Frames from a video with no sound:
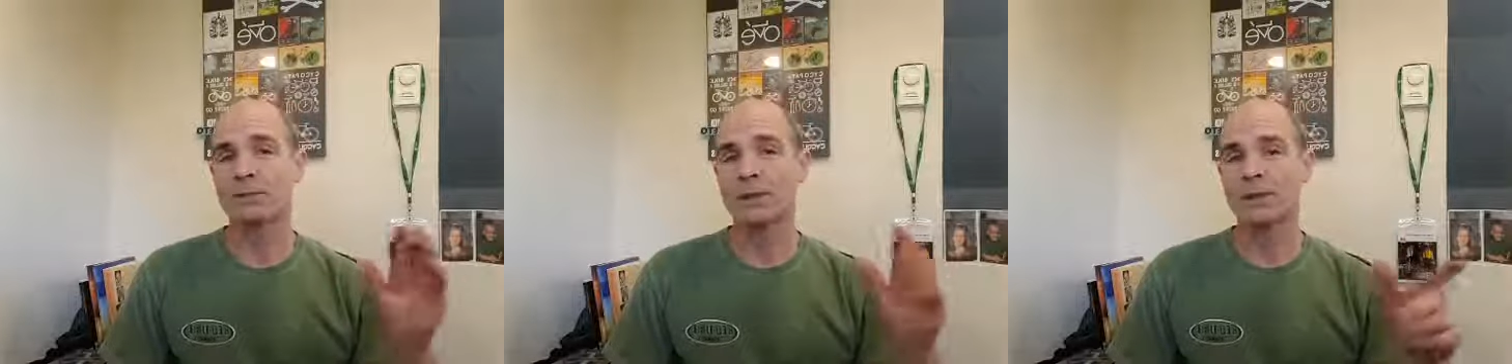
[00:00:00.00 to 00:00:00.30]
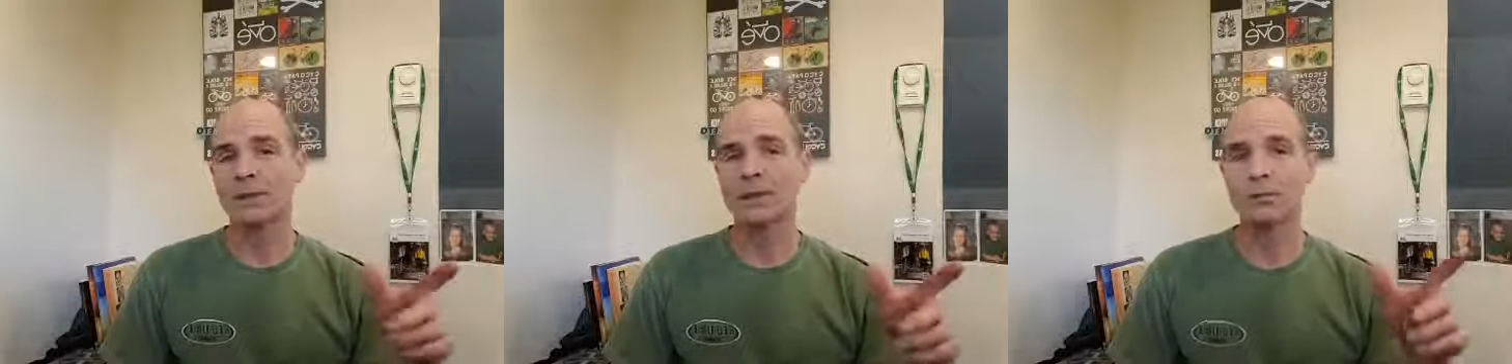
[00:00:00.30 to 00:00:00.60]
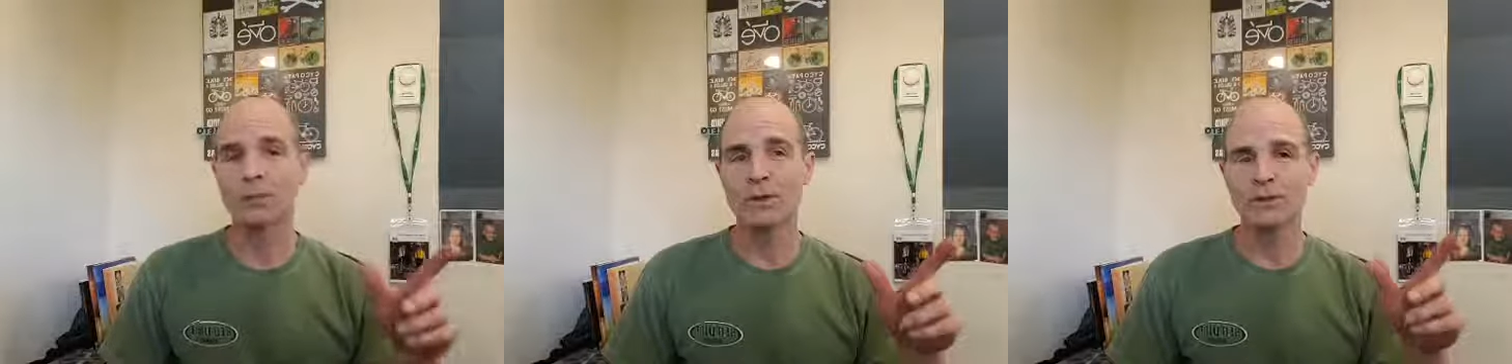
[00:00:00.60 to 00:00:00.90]
but the things
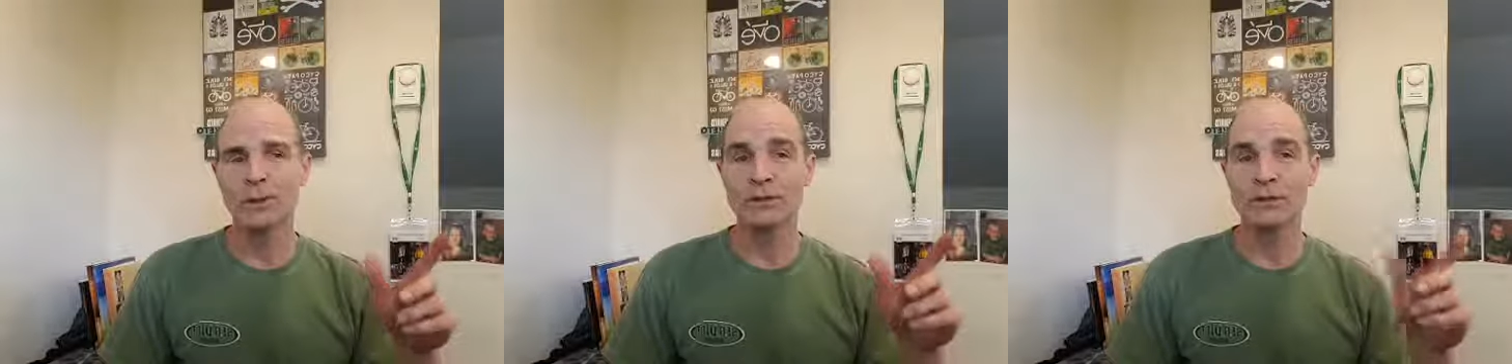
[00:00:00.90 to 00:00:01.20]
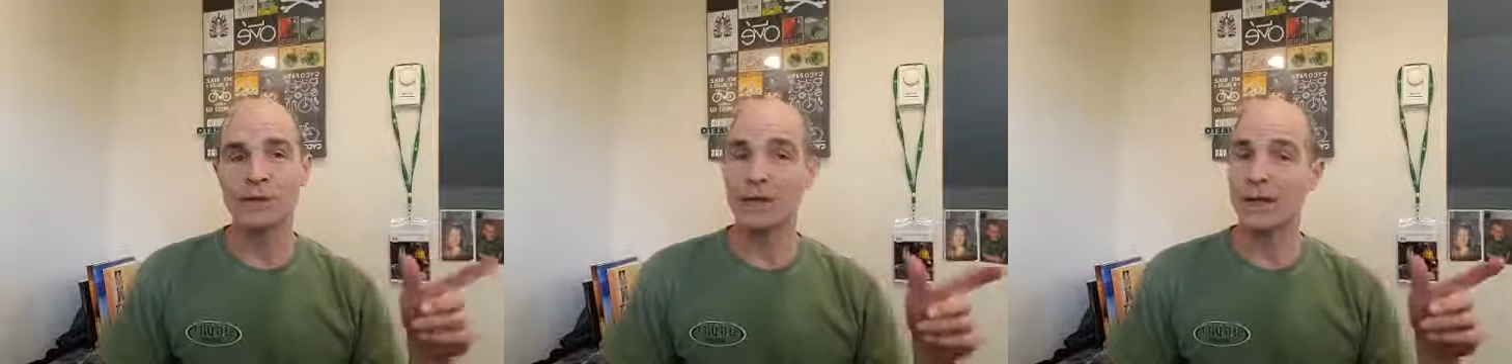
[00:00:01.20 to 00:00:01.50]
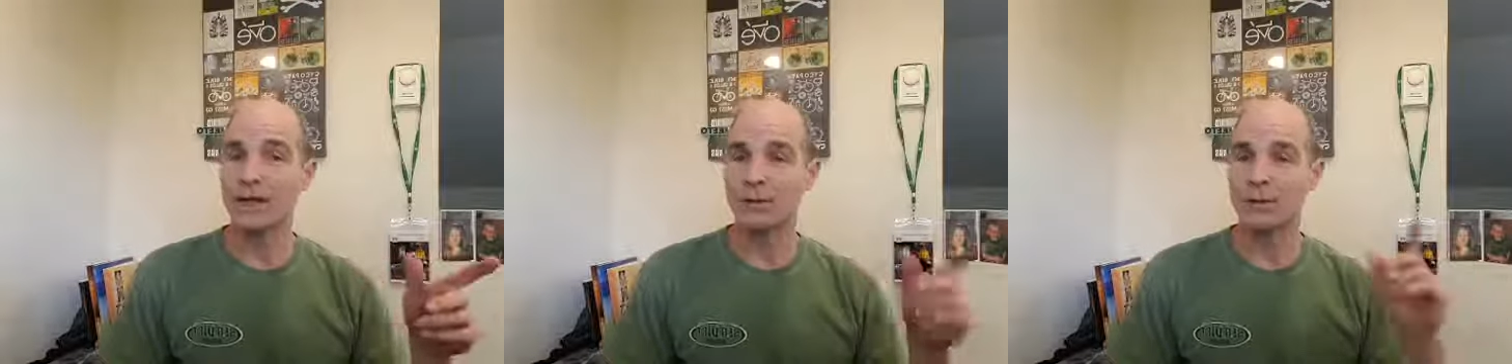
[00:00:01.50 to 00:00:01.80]
we do every
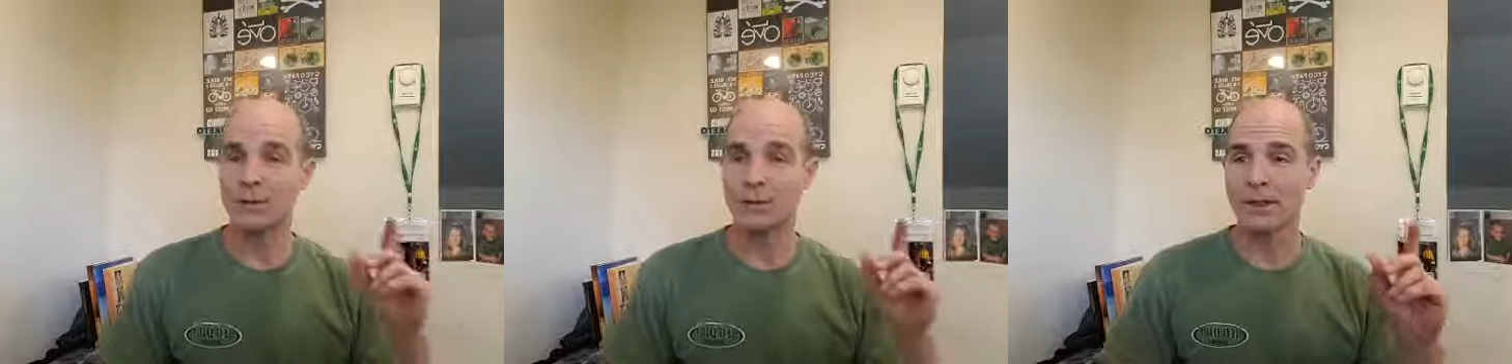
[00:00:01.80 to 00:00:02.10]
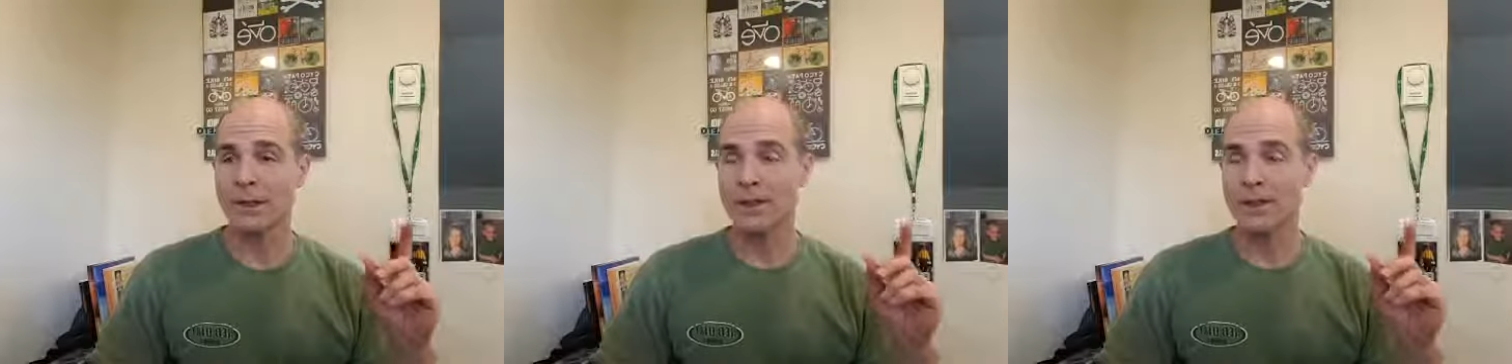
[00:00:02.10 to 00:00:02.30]
day between